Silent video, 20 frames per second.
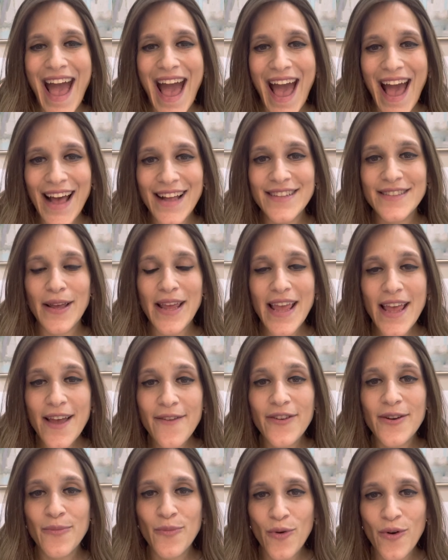And
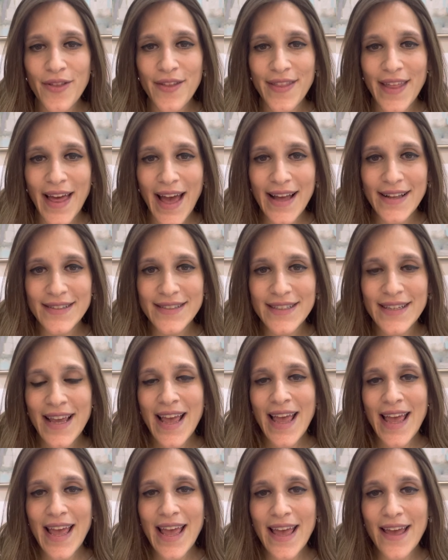even more than that,
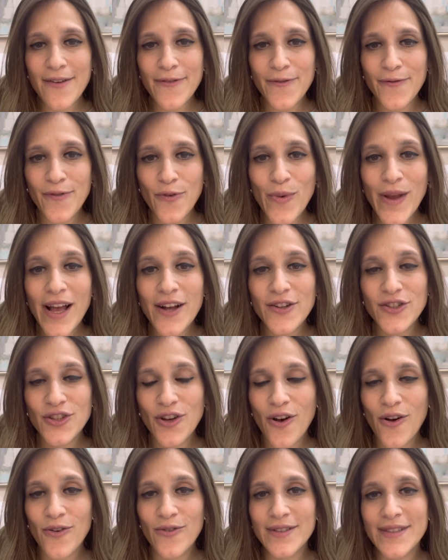if we are
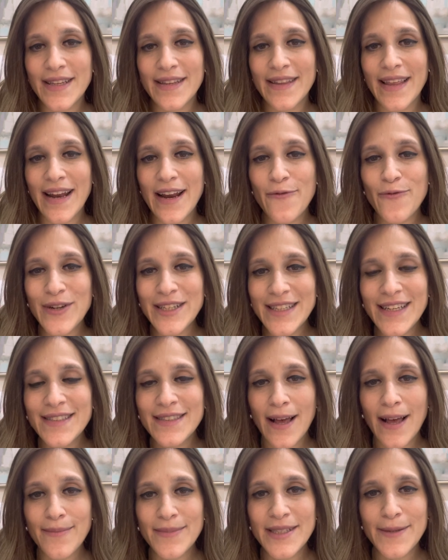told that if we see
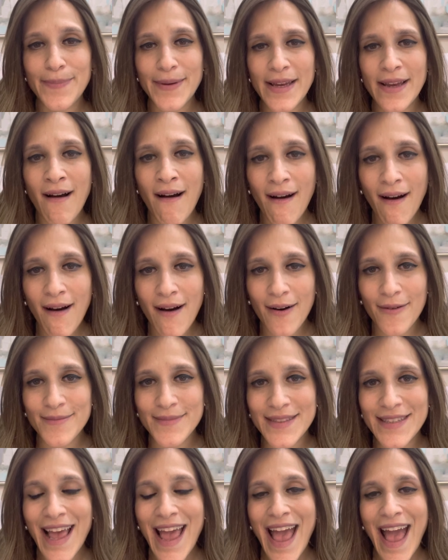somebody being
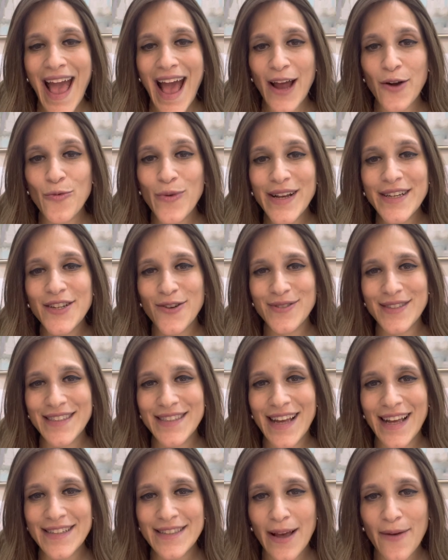harmed and we don't
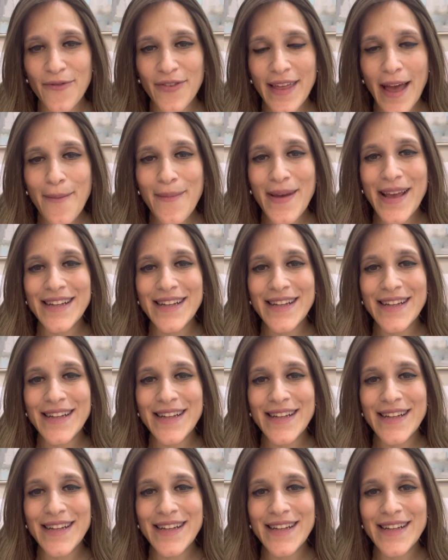stand up for them,